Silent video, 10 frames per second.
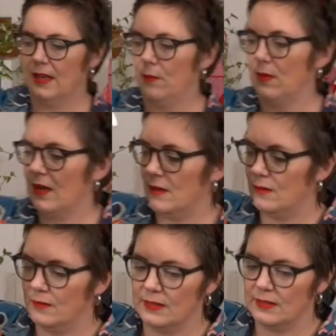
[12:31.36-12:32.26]
There we
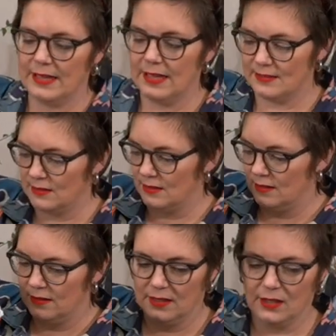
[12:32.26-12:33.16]
go. Now, that's...
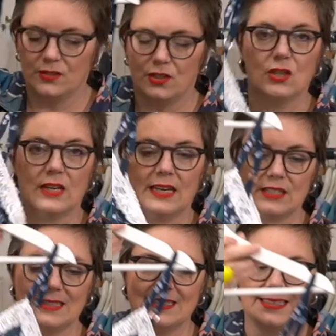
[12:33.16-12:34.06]
So you can
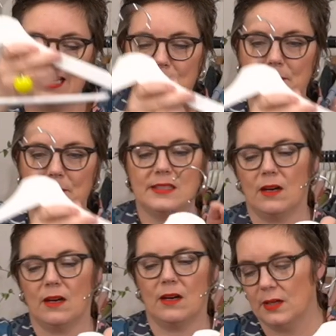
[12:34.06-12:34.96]
actually see it made
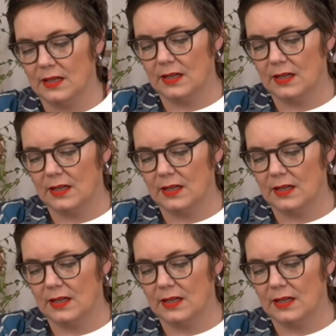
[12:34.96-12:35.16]
up.